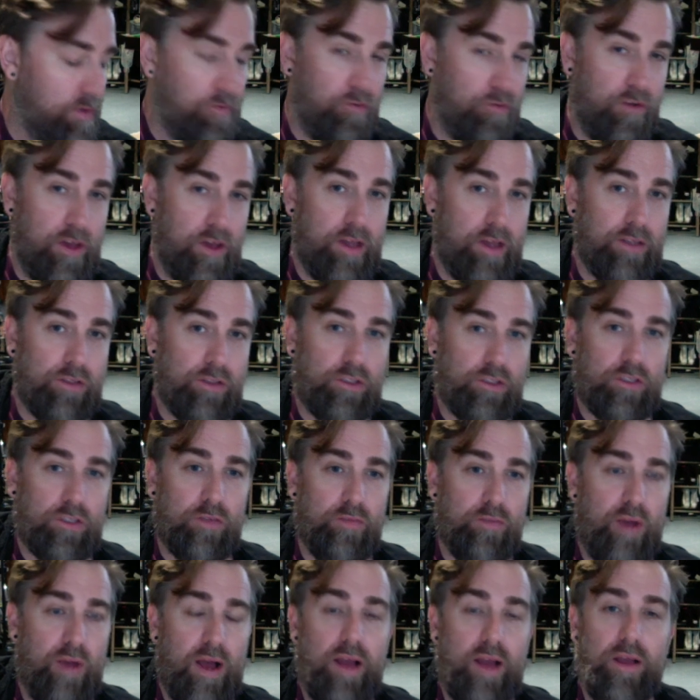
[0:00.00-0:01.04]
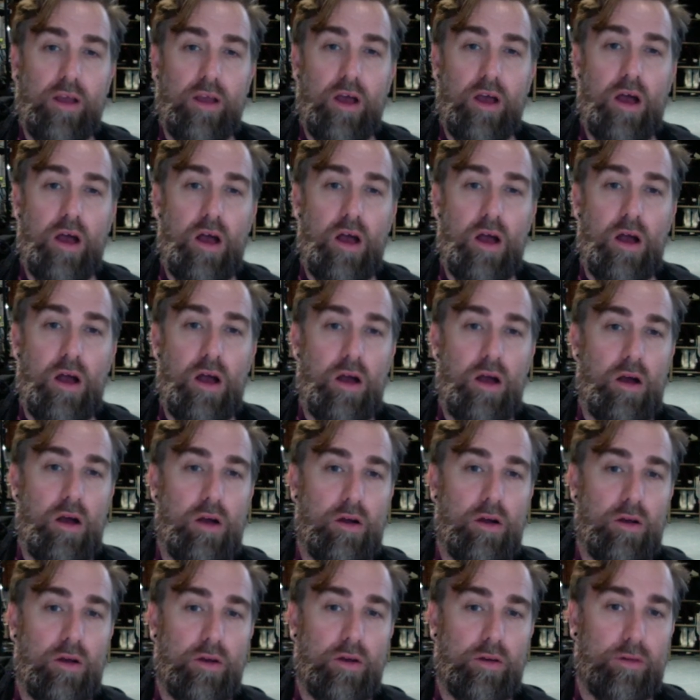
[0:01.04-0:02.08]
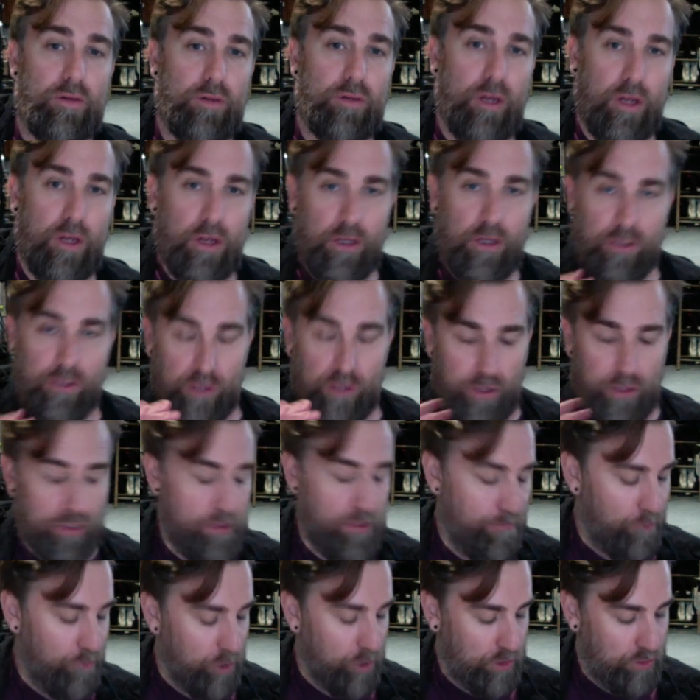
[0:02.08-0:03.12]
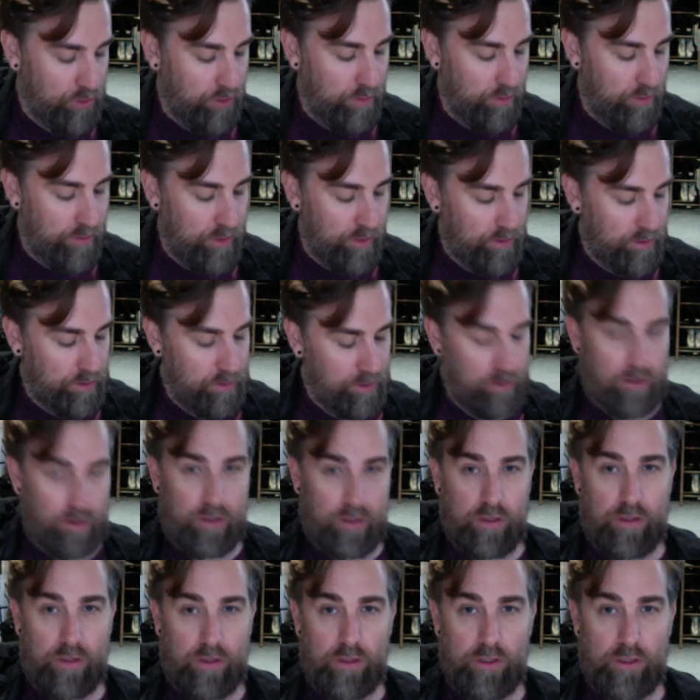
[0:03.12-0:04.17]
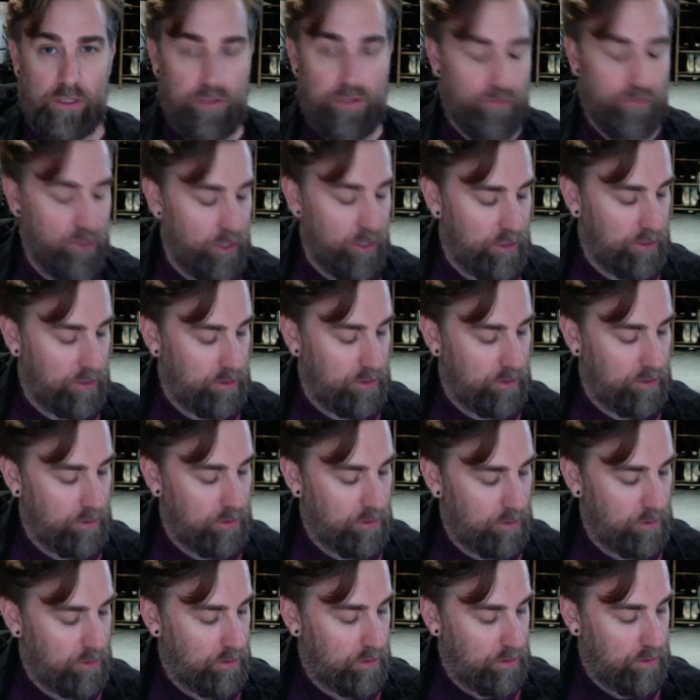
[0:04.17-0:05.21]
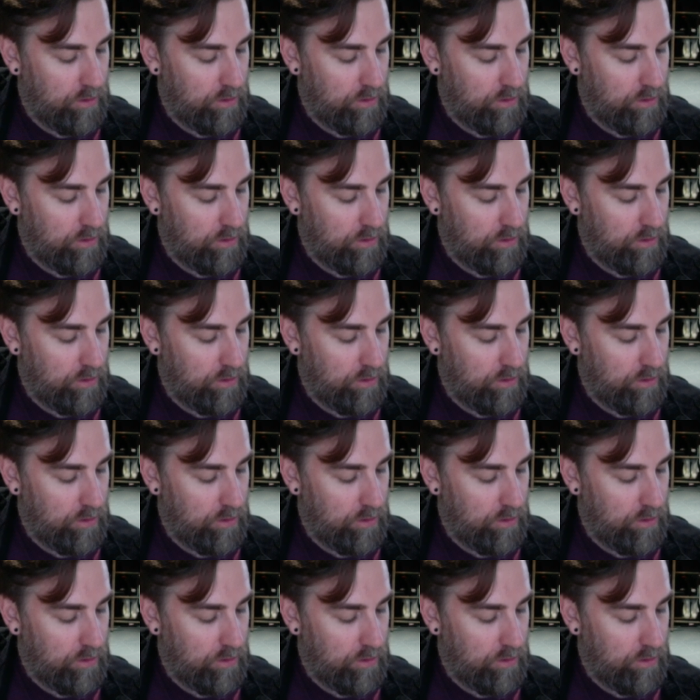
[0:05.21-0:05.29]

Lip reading: fence. Oh my God. So those are the first 3 bits. There's the verse, there's